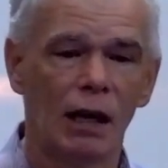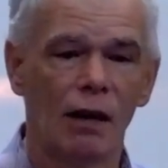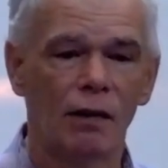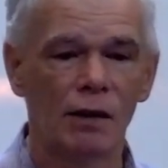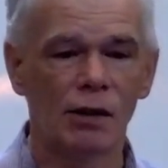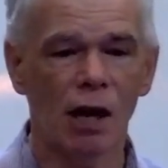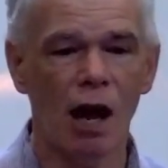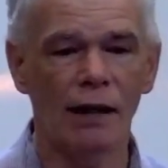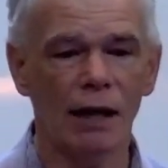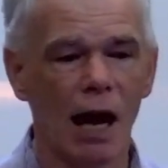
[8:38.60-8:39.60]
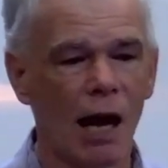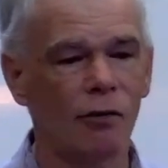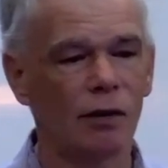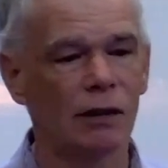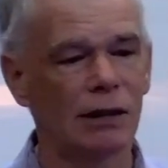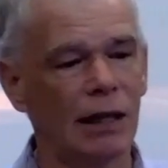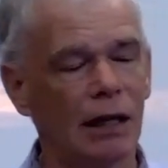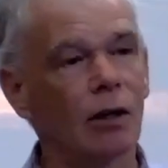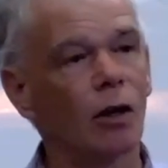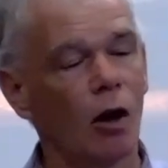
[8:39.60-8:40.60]
The site
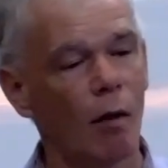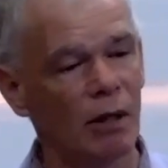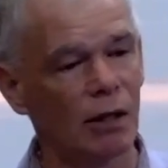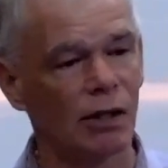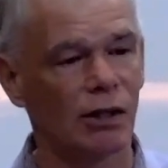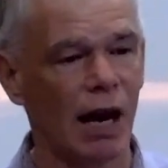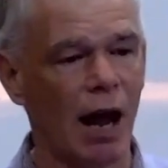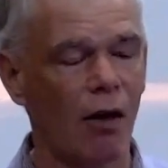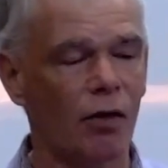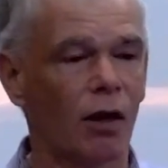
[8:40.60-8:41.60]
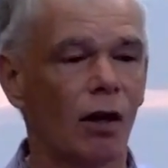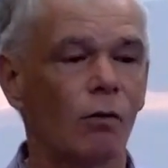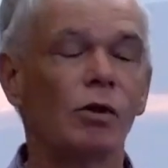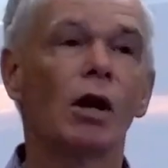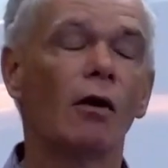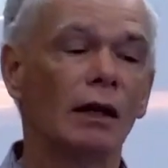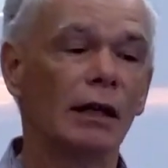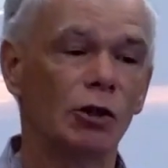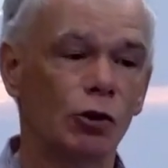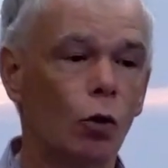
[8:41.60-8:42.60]
110 kilometres south was only
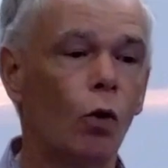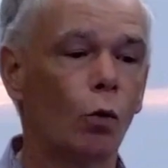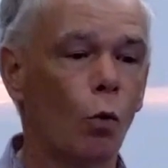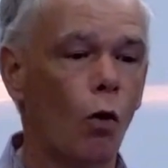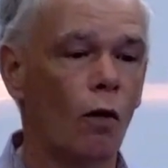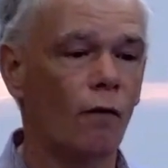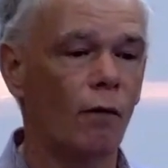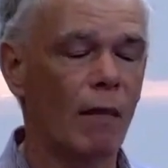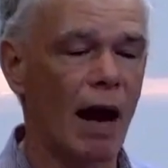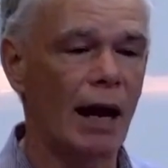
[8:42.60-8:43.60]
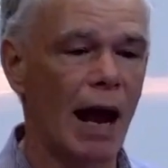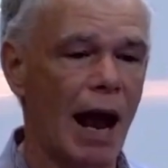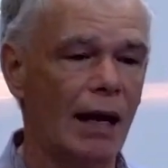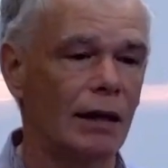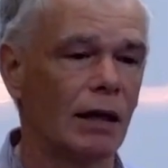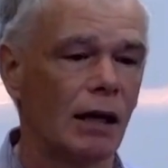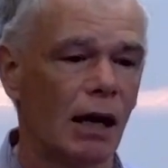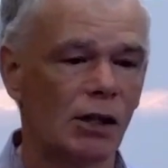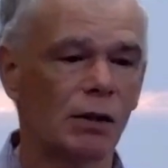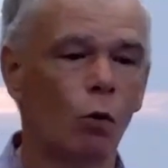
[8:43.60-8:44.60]
a short walk from Manahat,
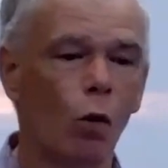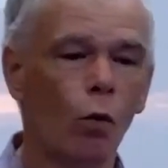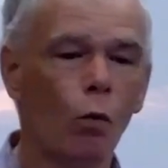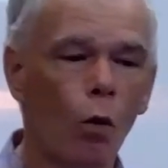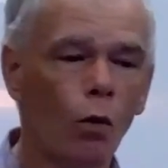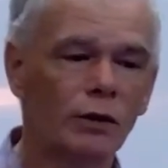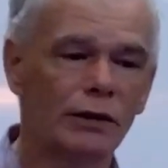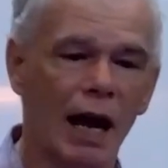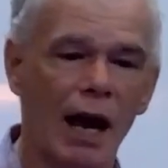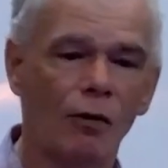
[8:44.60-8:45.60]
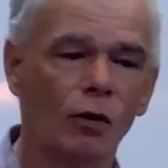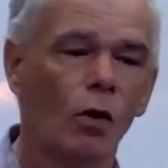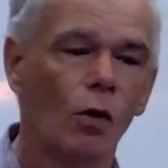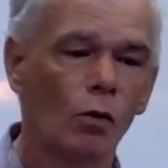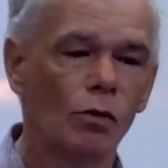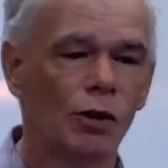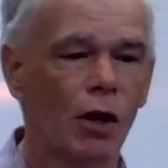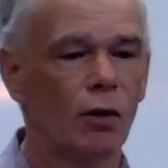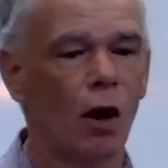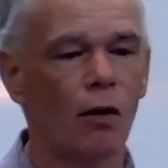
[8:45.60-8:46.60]
a small walled town
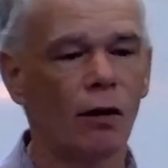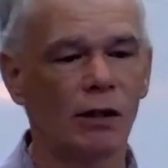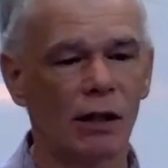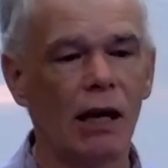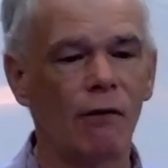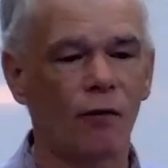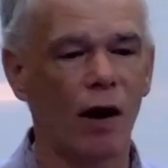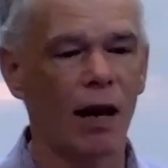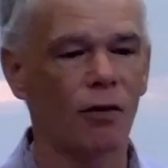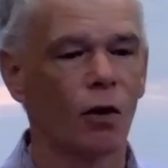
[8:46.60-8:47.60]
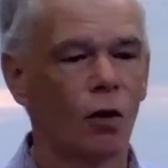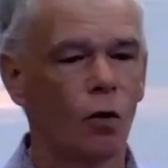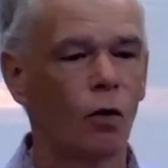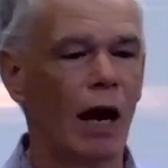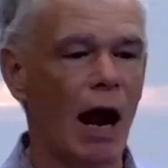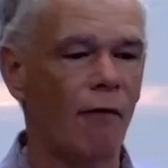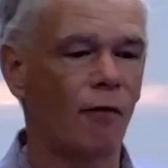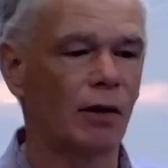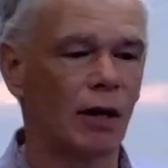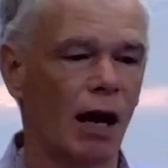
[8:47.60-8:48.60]
also known as Ephrath or
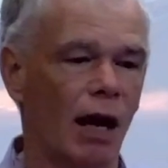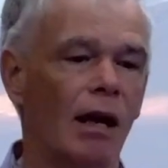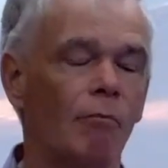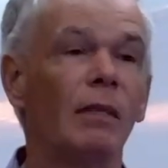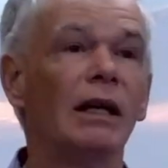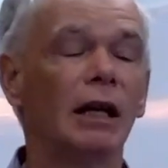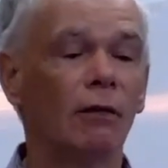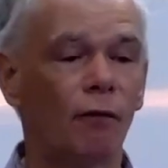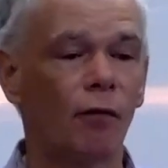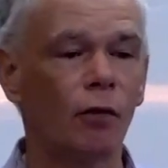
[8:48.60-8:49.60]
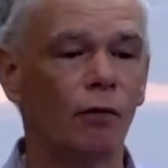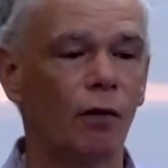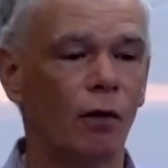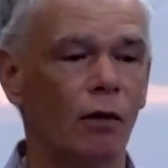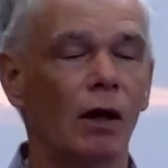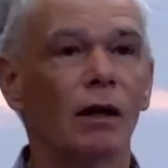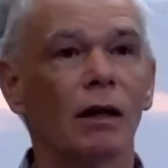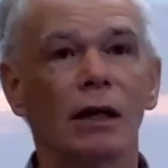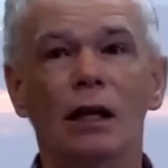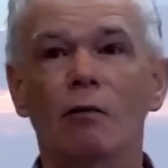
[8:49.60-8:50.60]
Ephrata, meaning fruitful.
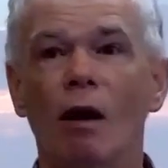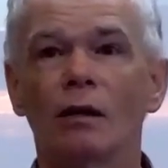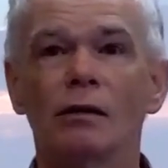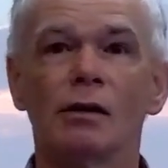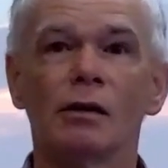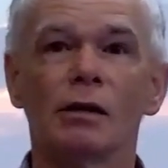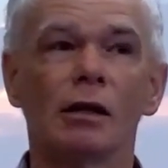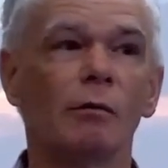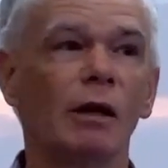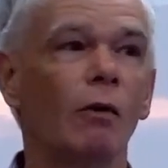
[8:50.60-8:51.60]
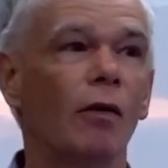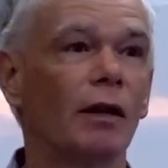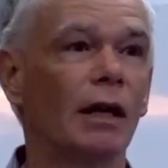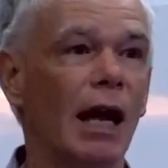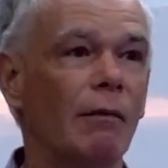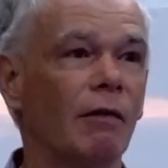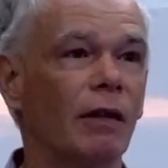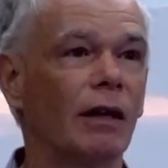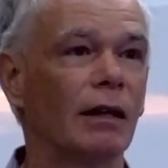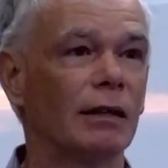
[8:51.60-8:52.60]
Can anyone tell me what the name of
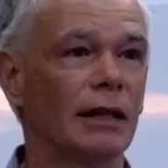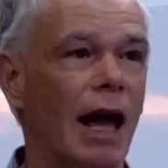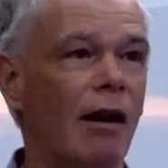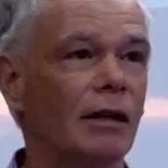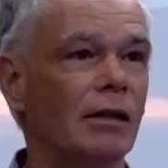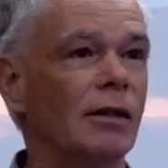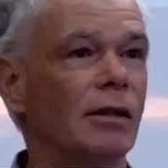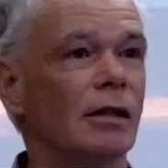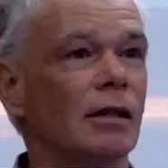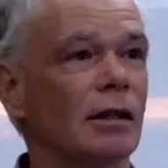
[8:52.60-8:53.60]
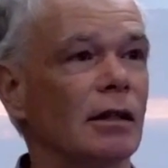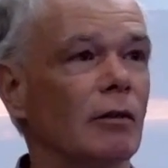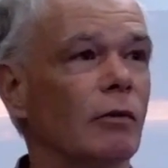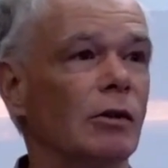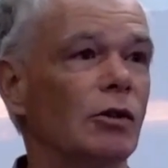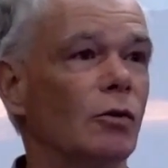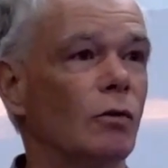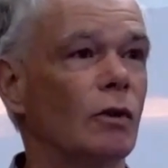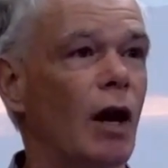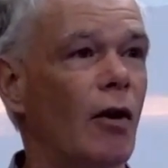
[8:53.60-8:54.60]
the town is that we should
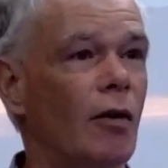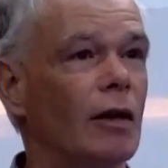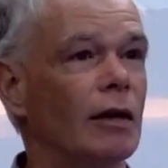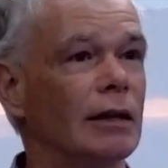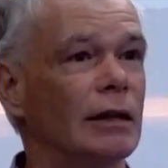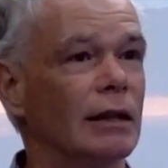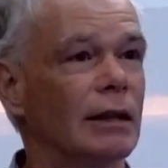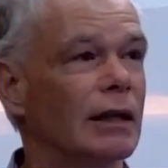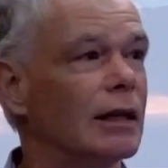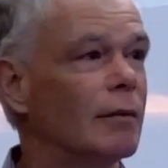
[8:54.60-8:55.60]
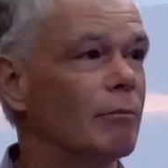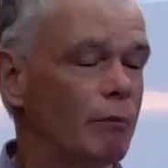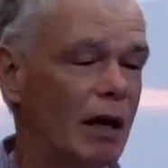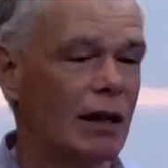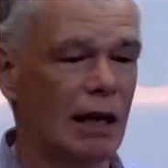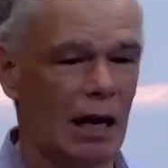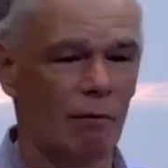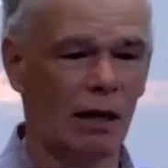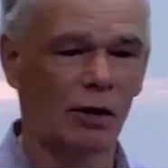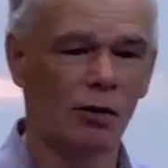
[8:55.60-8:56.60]
all know? Bethlehem,
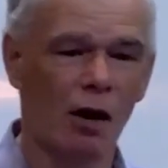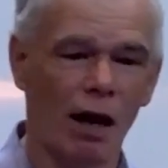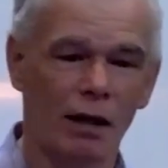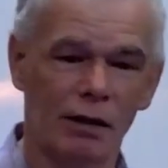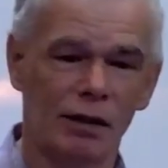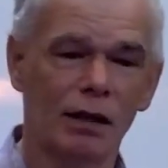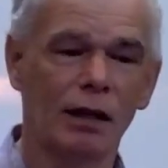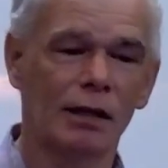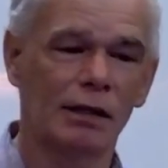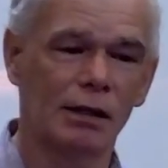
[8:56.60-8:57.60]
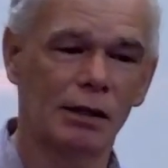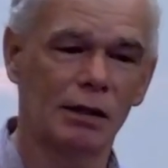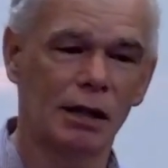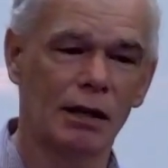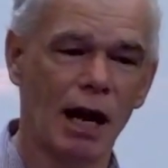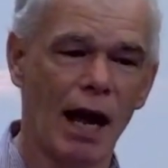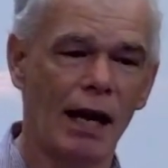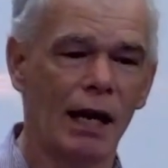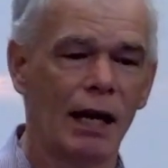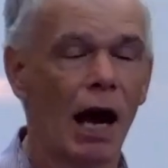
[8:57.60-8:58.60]
that's right. It still exists today,
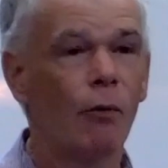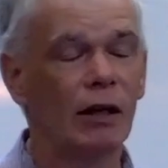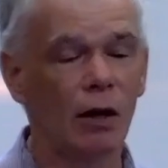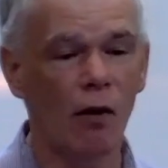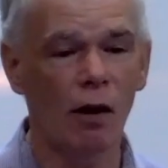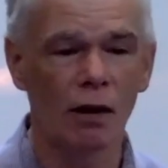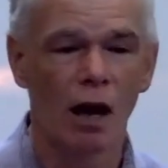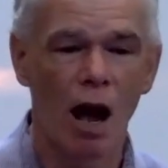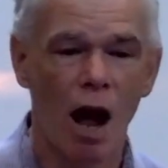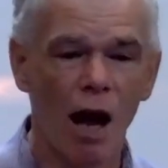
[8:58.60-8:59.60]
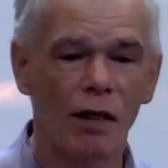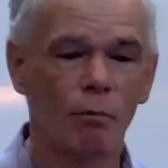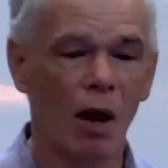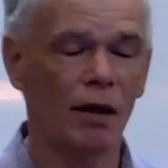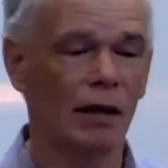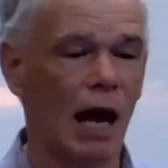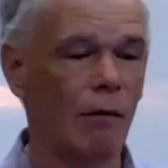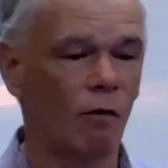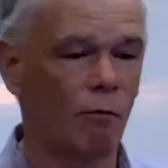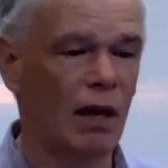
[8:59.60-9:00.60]
and we know it either by the
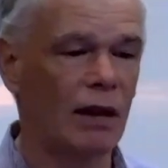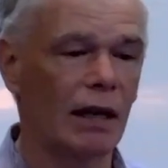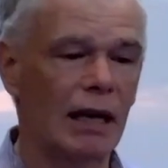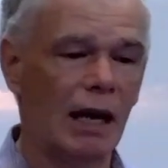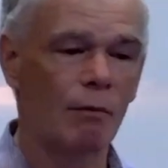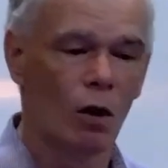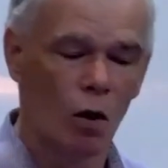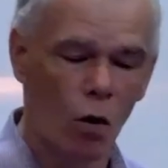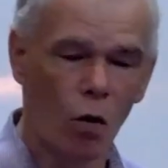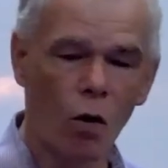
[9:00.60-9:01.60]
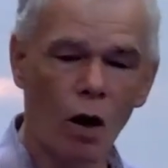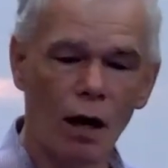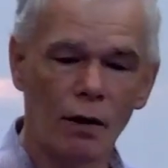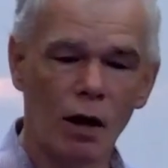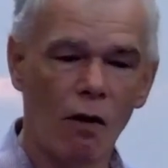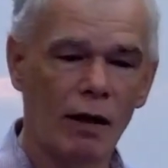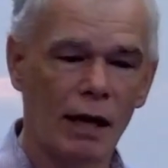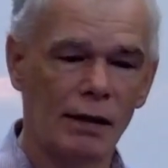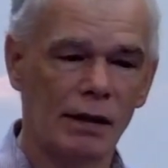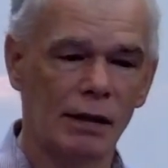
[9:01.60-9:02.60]
name of Bethlehem or know it
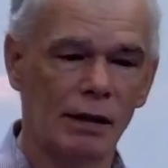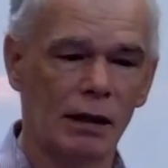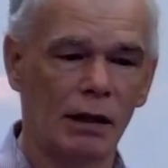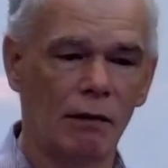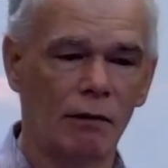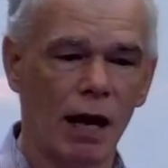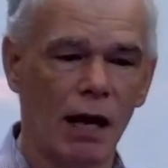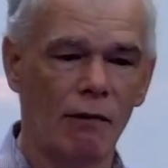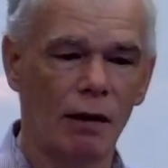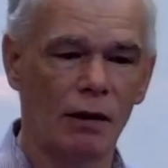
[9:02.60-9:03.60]
as the city of David.